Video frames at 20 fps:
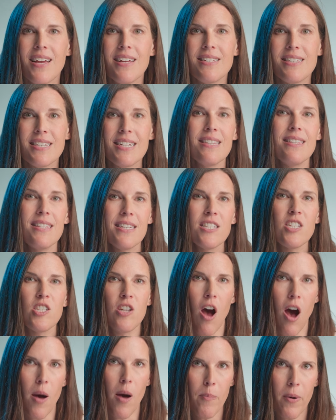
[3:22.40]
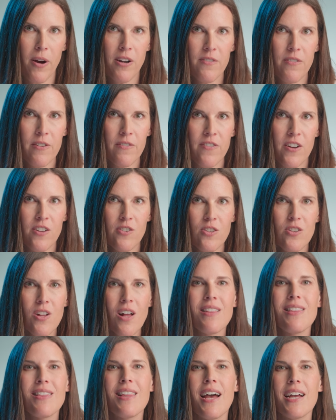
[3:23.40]
Indeed, this top part of the funnel
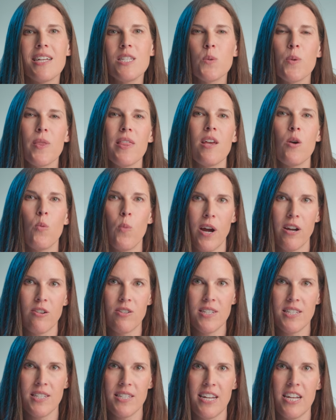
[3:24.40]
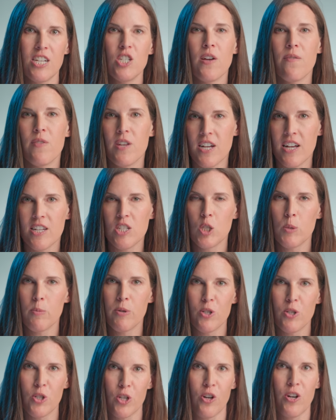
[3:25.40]
aligns with the awareness stage of the
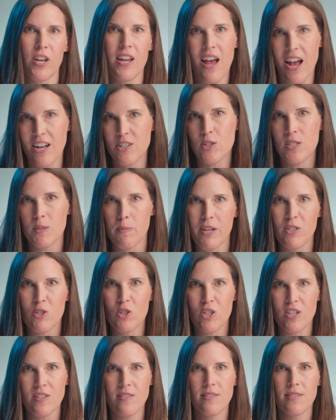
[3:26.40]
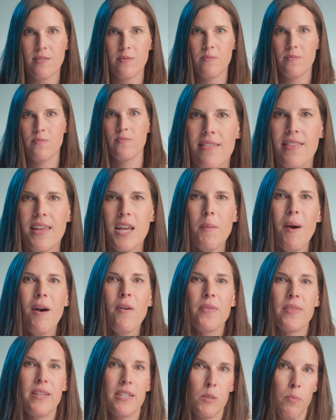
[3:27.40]
customer journey I just mentioned. Think
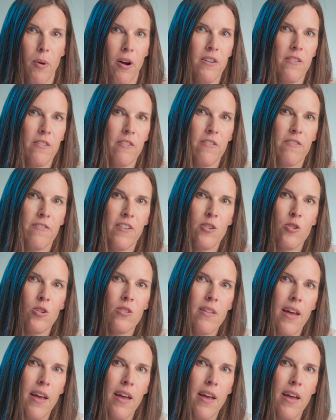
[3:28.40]
about this part of the funnel